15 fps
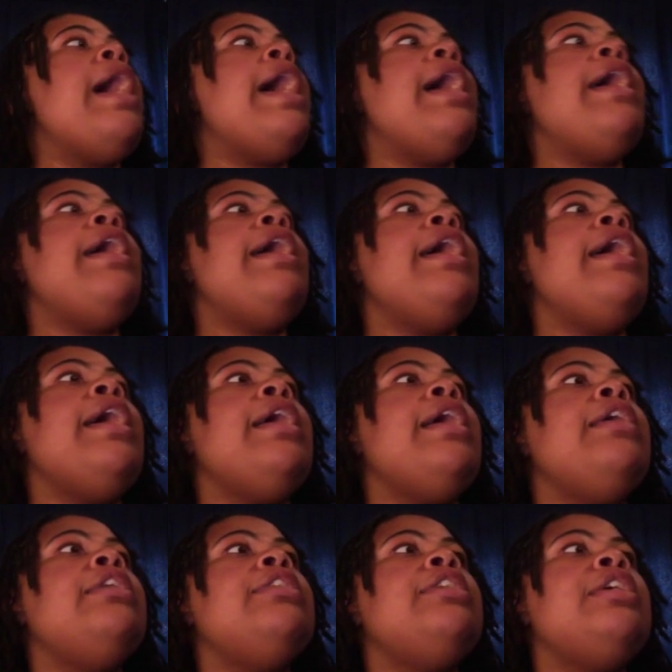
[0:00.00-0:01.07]

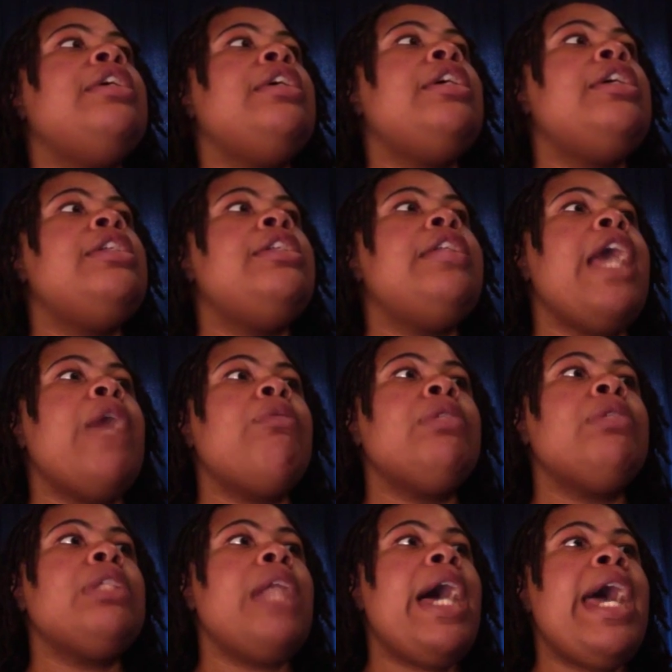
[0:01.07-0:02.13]
And they
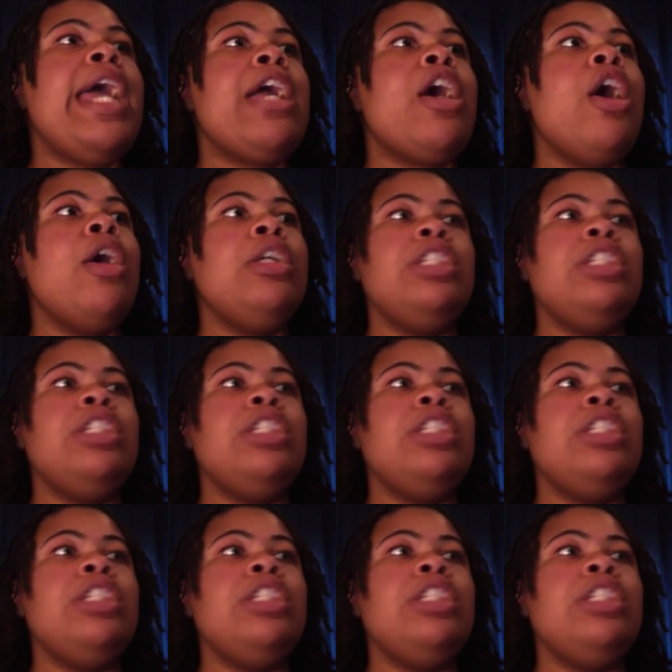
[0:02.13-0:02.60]
was like,